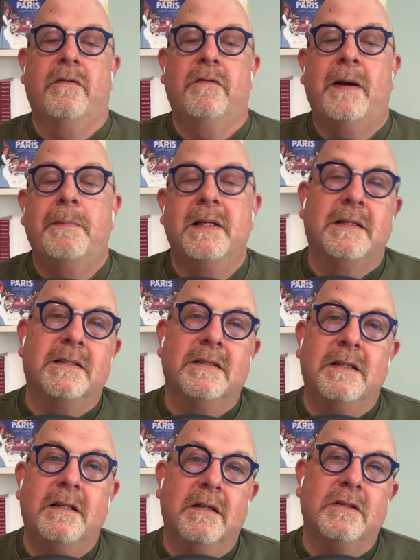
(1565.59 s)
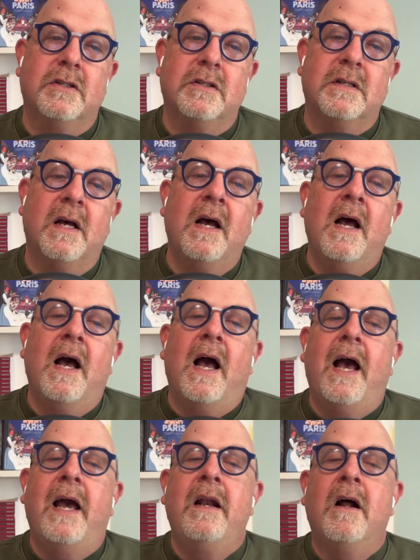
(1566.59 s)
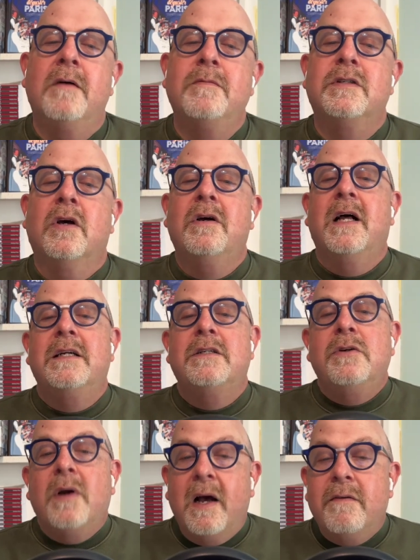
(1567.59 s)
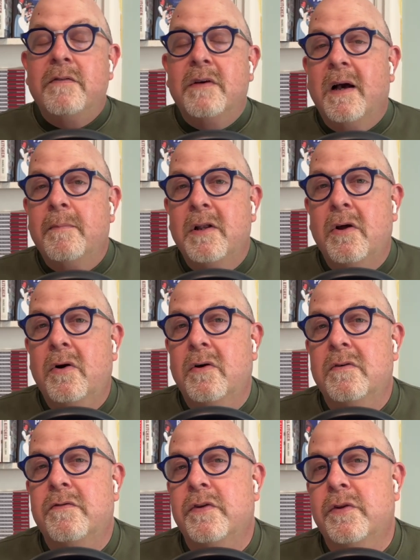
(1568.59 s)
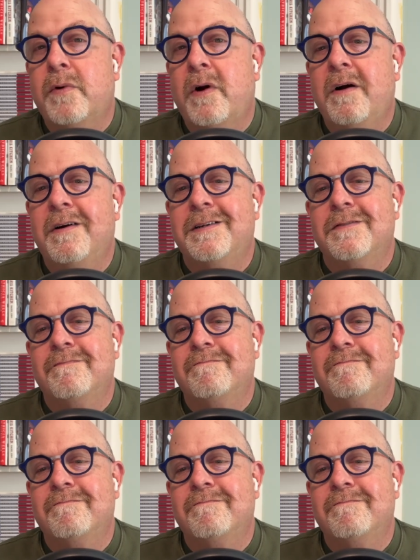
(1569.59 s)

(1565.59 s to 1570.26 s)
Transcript: Fabulously Delicious. And I'm so glad you have come along for the ride.